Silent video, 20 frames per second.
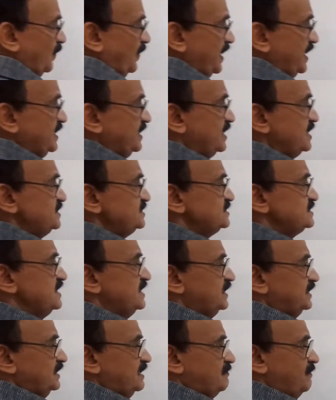point is
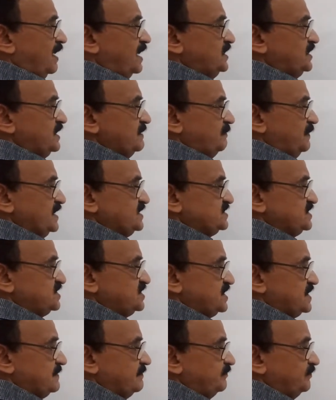the
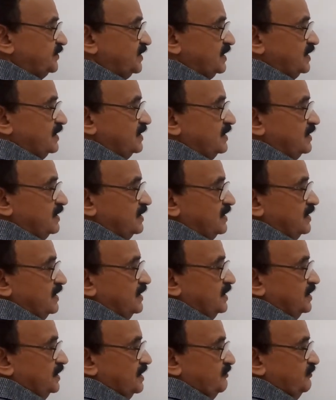multiplicity.
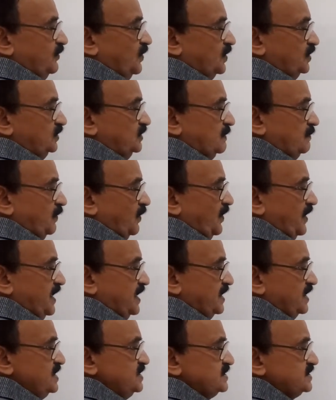The fourth
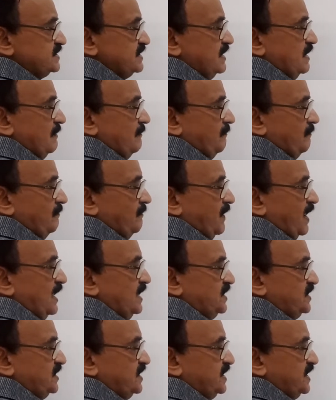point is
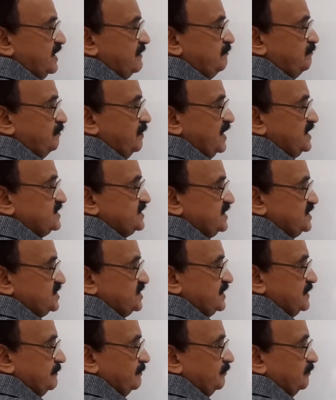
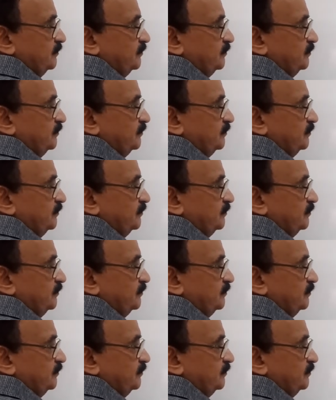multiplicity.